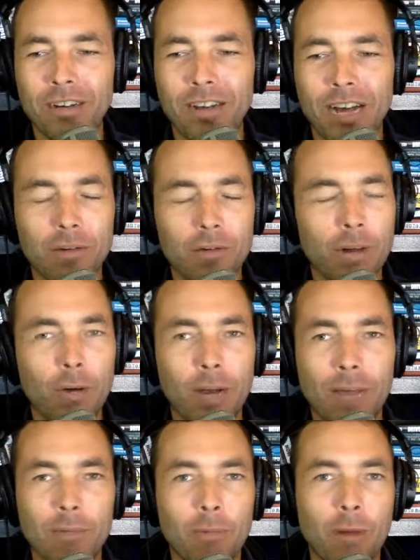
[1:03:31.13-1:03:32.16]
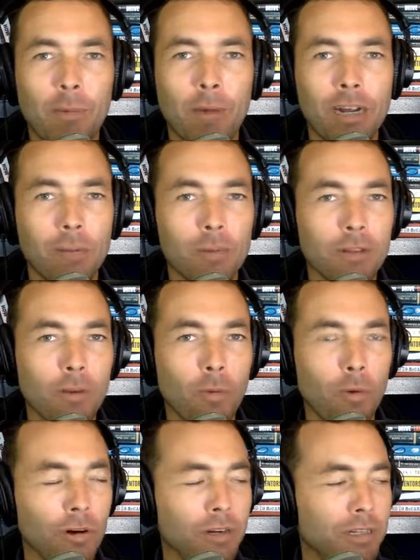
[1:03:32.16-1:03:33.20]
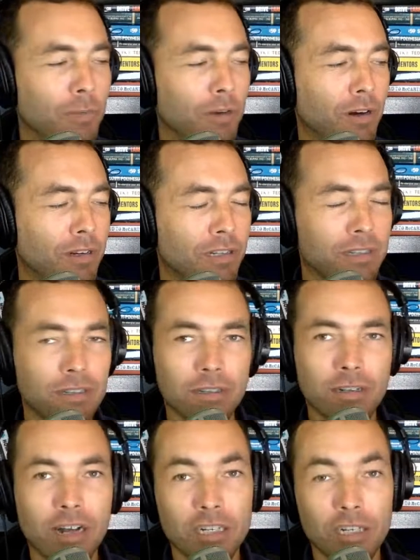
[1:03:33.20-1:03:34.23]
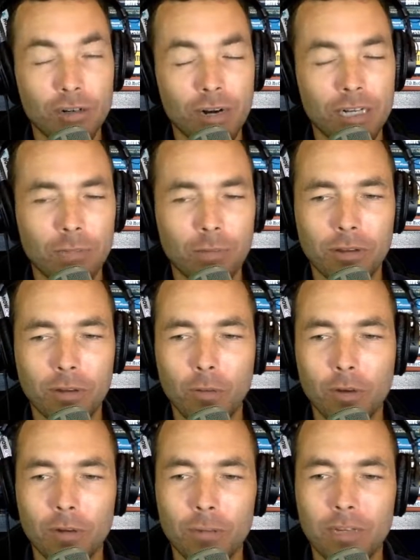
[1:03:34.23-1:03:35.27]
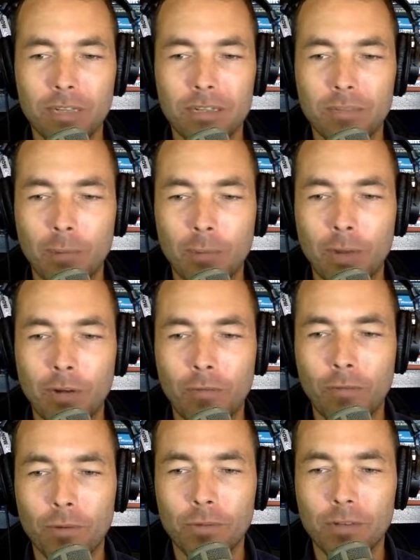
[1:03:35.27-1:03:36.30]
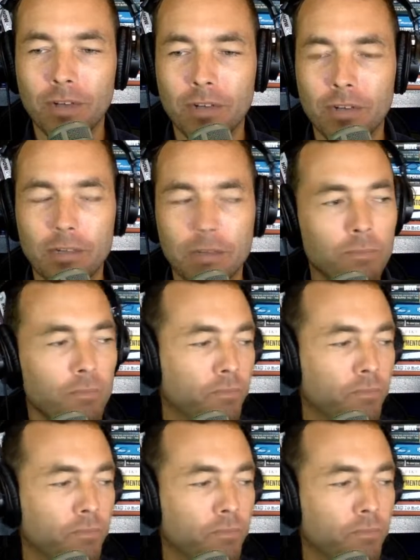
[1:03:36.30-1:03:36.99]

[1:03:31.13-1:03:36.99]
I don't know what happened to my mic. I'm a little worried, to be honest. Not stressed, but a little worried because my microphone's not cheap.